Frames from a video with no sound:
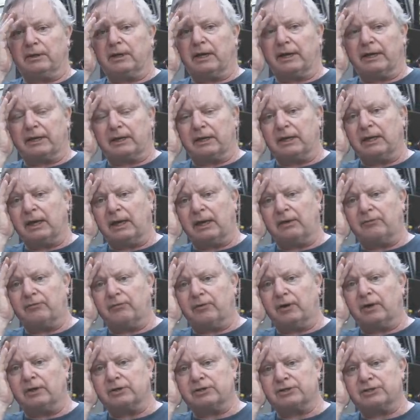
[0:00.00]
and I can have
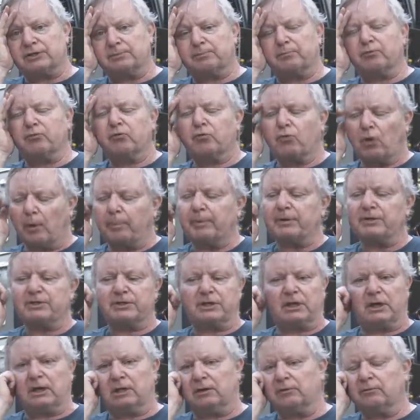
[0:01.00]
a proper
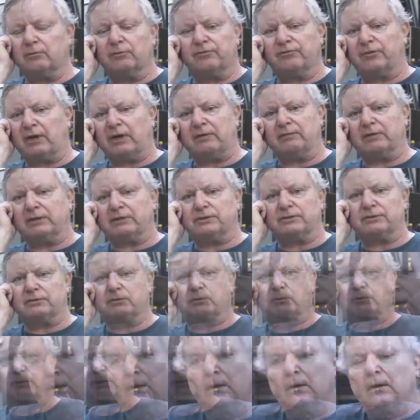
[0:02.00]
shower with 5 liters of
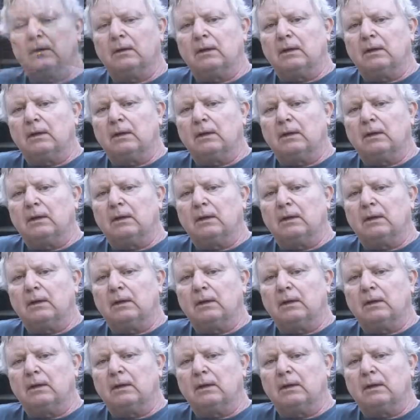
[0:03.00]
water.